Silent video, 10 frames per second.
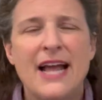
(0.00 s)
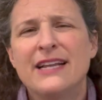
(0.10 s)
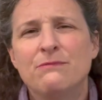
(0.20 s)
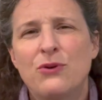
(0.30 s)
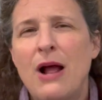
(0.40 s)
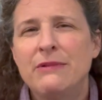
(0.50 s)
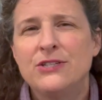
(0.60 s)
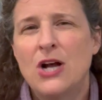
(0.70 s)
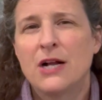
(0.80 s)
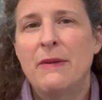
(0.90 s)
I can probably
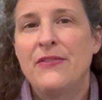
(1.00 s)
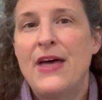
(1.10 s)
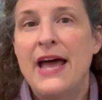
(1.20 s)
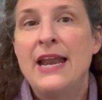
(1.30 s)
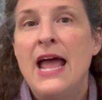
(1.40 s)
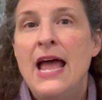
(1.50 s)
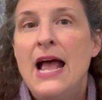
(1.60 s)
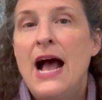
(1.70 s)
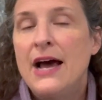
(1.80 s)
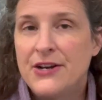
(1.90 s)
talk about that
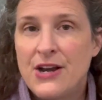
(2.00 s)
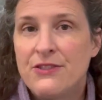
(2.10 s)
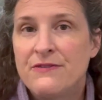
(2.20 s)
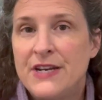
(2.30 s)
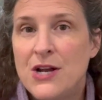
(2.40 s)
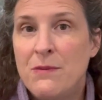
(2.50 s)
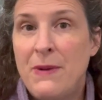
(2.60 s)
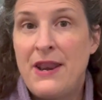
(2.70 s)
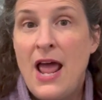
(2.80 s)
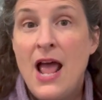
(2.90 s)
on another video,
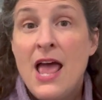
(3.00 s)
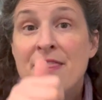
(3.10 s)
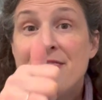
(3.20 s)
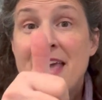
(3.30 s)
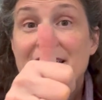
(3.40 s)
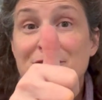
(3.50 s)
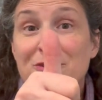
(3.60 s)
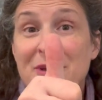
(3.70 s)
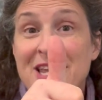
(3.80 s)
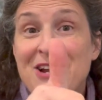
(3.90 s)
but thank you for
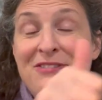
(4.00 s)
being here.